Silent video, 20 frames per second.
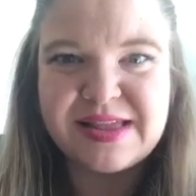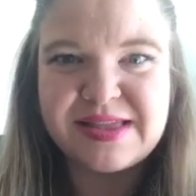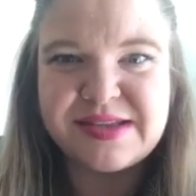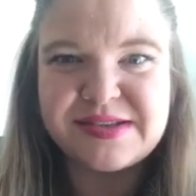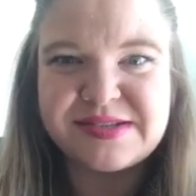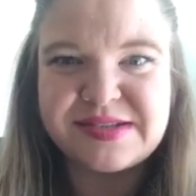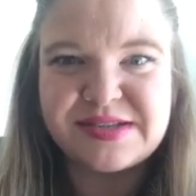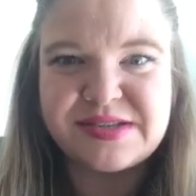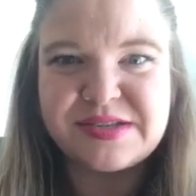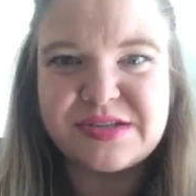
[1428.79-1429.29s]

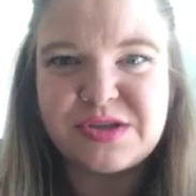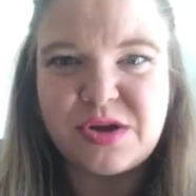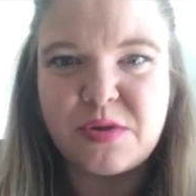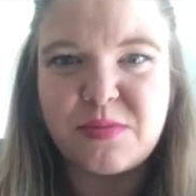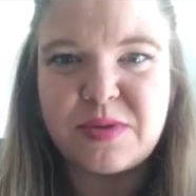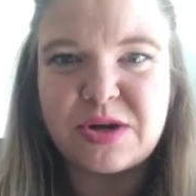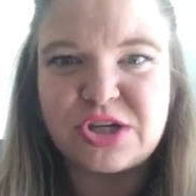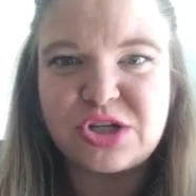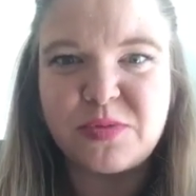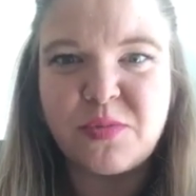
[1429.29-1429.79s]
This is so
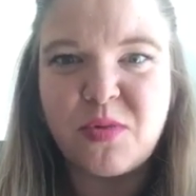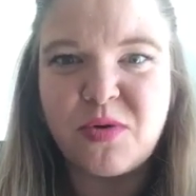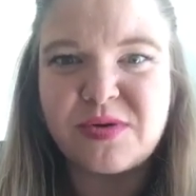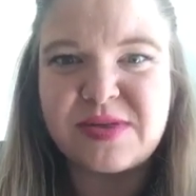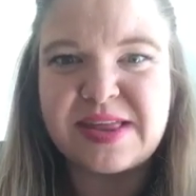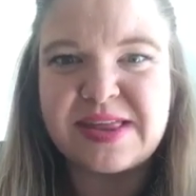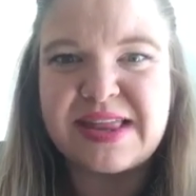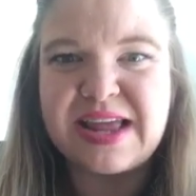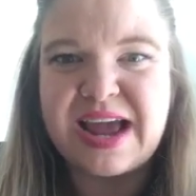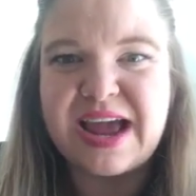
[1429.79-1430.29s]
much more
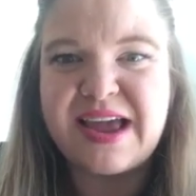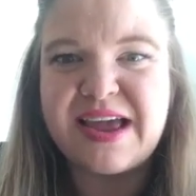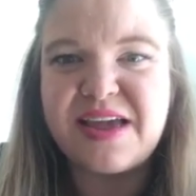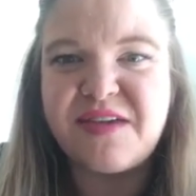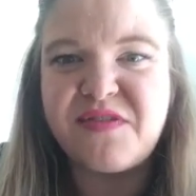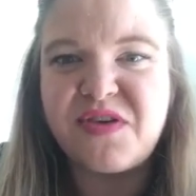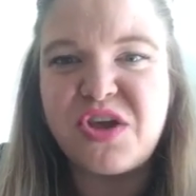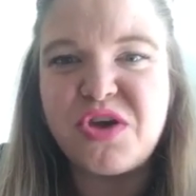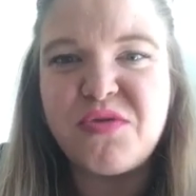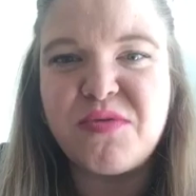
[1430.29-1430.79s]
than that.
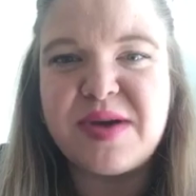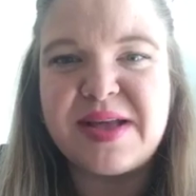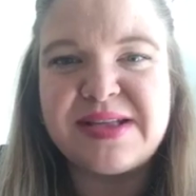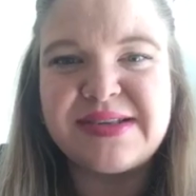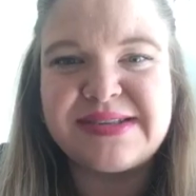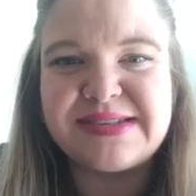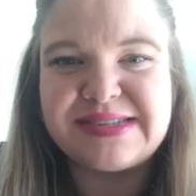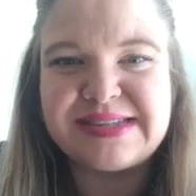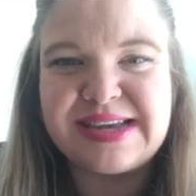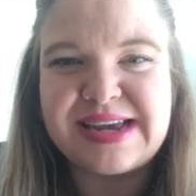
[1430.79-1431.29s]
If you
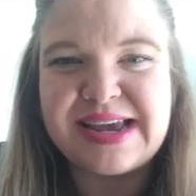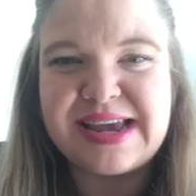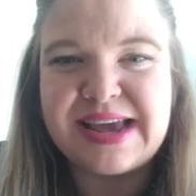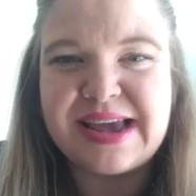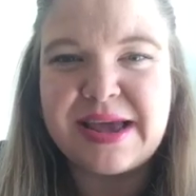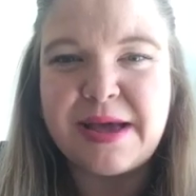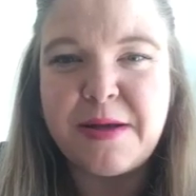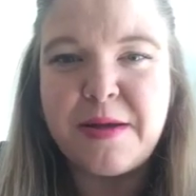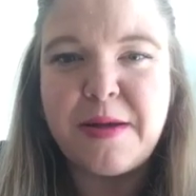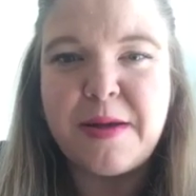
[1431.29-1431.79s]
can
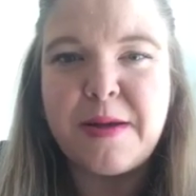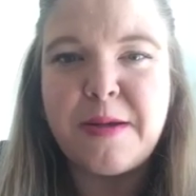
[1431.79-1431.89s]
see